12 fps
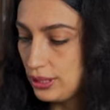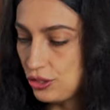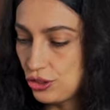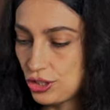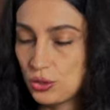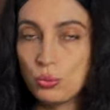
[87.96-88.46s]

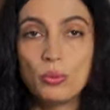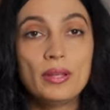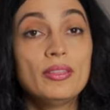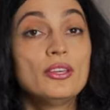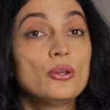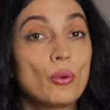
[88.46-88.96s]
is just
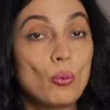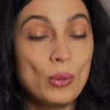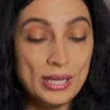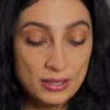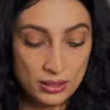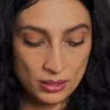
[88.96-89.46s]
with your
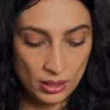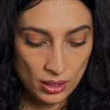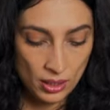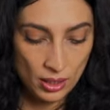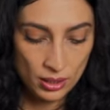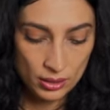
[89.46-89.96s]
whisk,
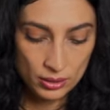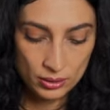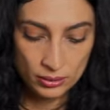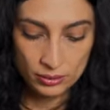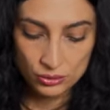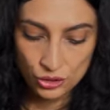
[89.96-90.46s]

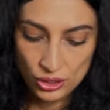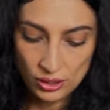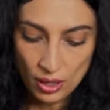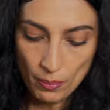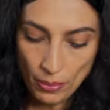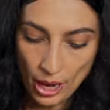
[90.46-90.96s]

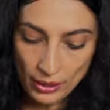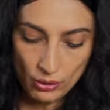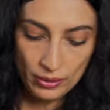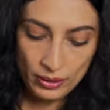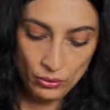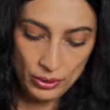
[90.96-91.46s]
just combine
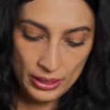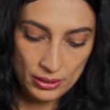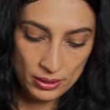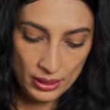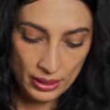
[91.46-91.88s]
all the ingredients